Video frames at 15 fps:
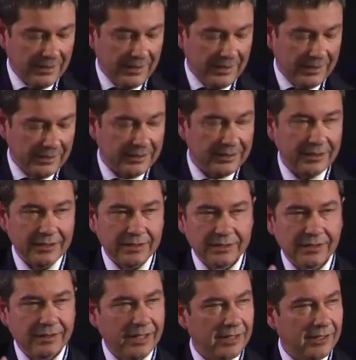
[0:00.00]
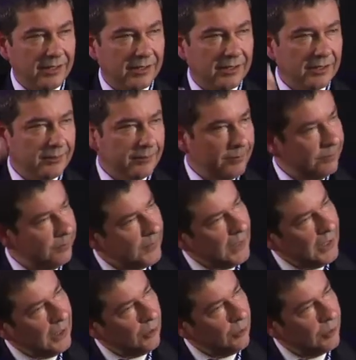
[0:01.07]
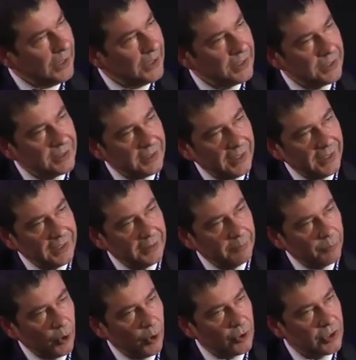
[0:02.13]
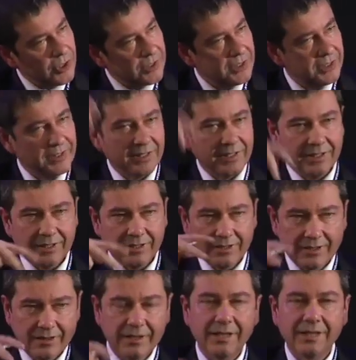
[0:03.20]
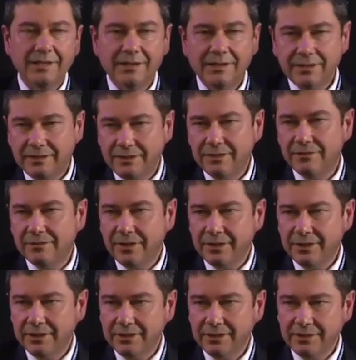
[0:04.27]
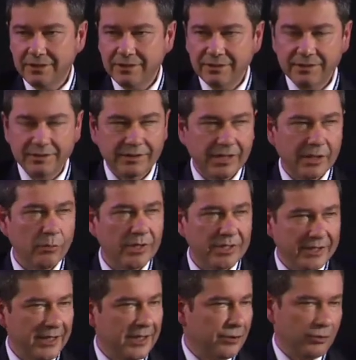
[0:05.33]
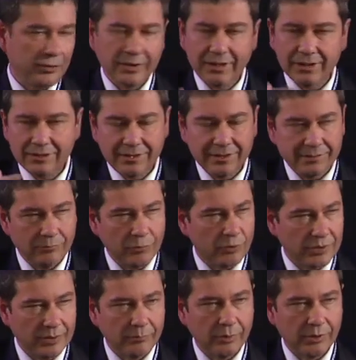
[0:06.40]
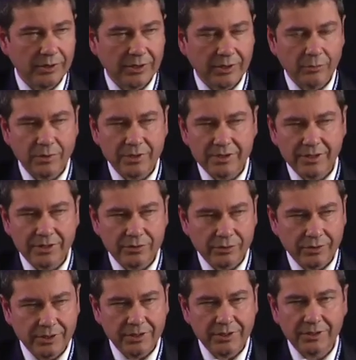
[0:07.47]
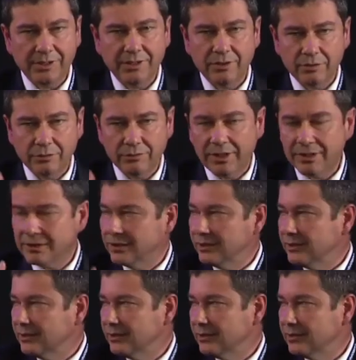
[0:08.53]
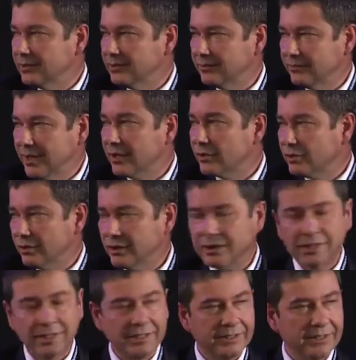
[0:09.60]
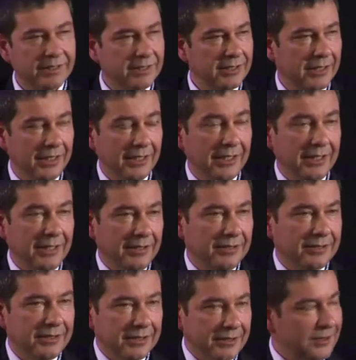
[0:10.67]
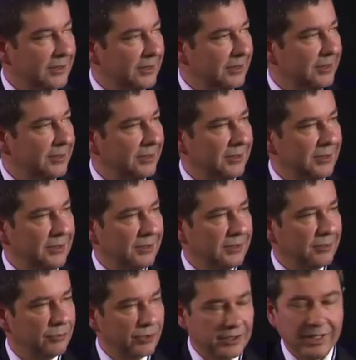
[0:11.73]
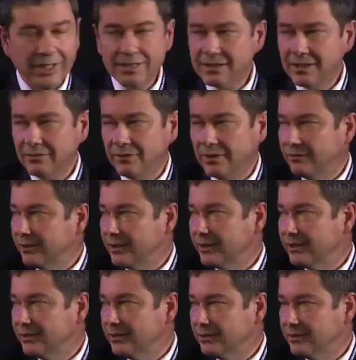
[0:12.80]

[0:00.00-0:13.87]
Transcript: and uh, there, are, um, there are already 10 projects in uh, 10 uh, different uh, railway stations, the, the, most important railway station in Italy already uh, functioning and uh, the, the, the, results are very